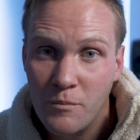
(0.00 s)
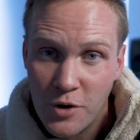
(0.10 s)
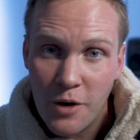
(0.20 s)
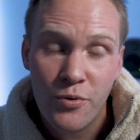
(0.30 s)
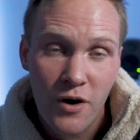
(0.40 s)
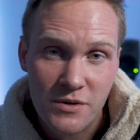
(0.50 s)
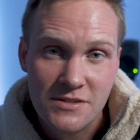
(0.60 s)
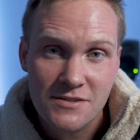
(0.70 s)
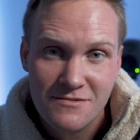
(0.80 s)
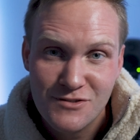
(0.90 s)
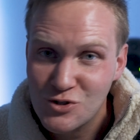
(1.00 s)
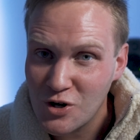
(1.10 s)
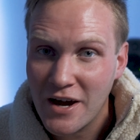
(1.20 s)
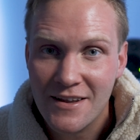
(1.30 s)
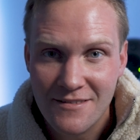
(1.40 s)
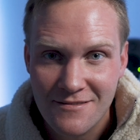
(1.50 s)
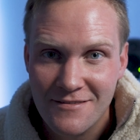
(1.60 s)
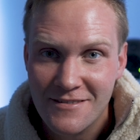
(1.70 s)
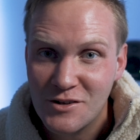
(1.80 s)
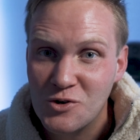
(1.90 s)
But I promise, try it.
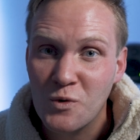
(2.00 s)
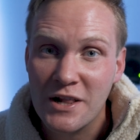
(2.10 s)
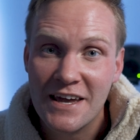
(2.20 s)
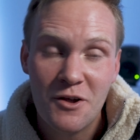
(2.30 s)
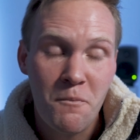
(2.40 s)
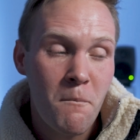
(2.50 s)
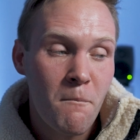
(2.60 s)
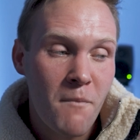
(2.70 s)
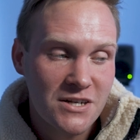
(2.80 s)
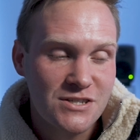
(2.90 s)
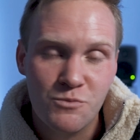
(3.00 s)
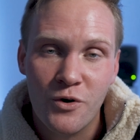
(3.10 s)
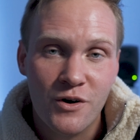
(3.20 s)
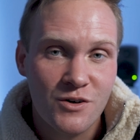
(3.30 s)
you will get a much more